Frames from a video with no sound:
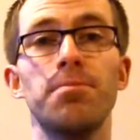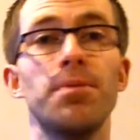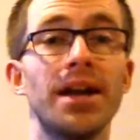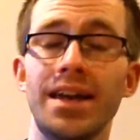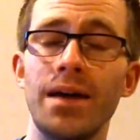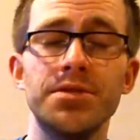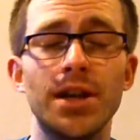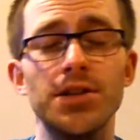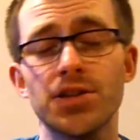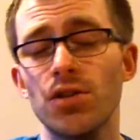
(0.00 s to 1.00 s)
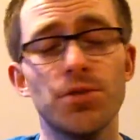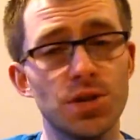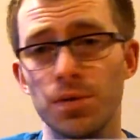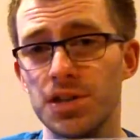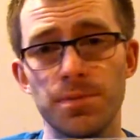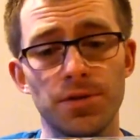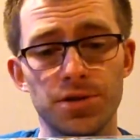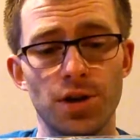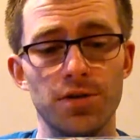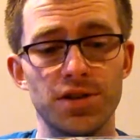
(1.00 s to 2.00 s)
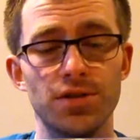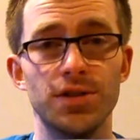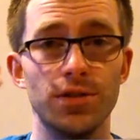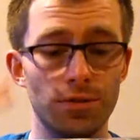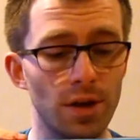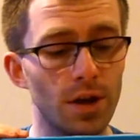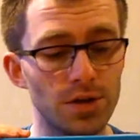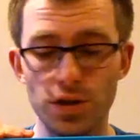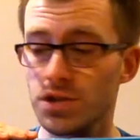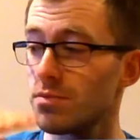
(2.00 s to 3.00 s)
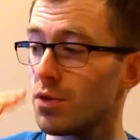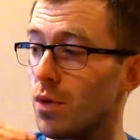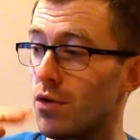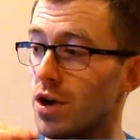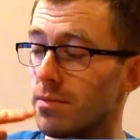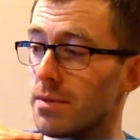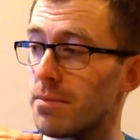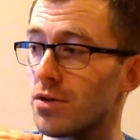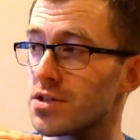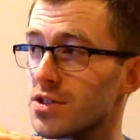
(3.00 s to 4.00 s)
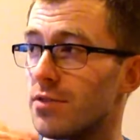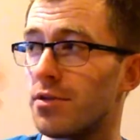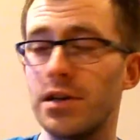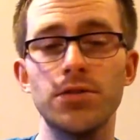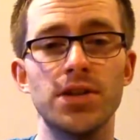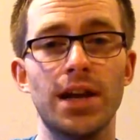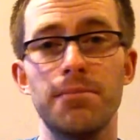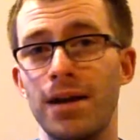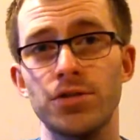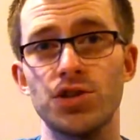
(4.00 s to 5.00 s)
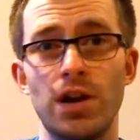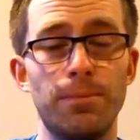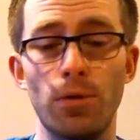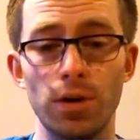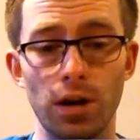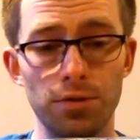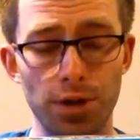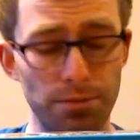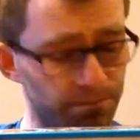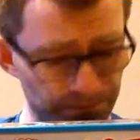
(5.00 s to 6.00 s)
Up encapsulates so much of what the Spiel Jahres should do. Just from the welcoming box cover, it looks like a mousetrap or a Cluedo.